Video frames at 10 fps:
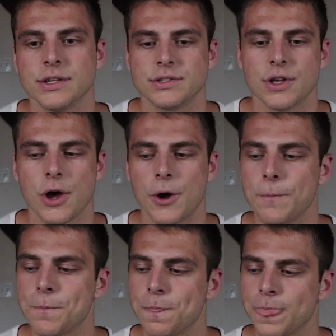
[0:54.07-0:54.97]

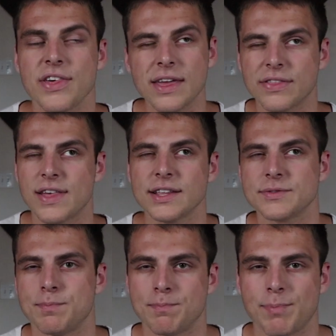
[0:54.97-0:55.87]
So I think
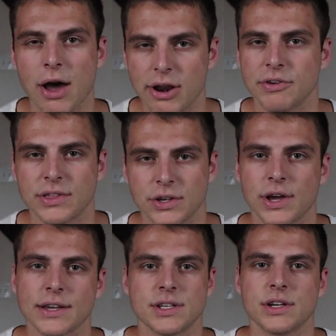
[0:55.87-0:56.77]
that's about everything you
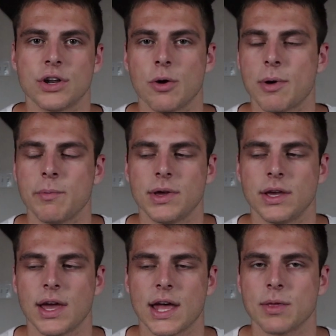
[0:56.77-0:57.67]
guys need to know about
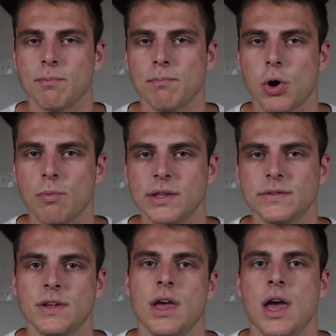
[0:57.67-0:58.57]
me at the
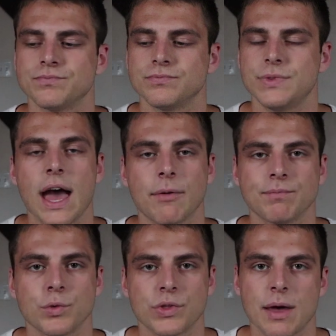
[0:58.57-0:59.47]
moment. Yeah,
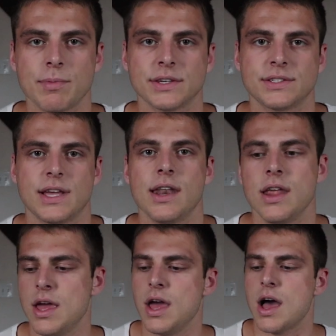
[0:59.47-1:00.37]
with that being said,
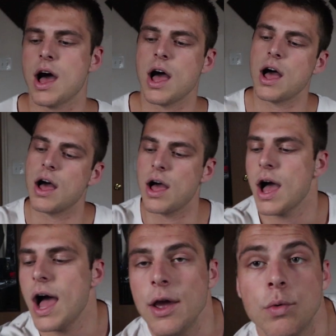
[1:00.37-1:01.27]

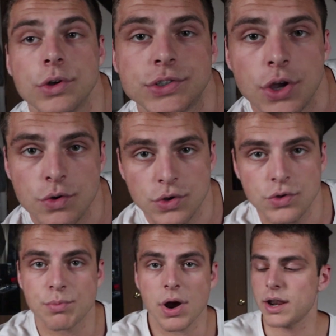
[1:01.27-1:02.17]
I will show you
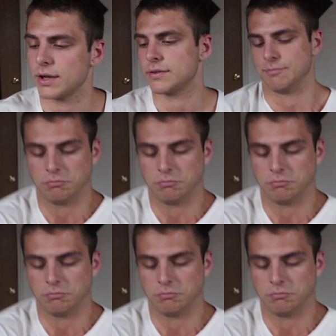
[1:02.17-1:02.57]
the product.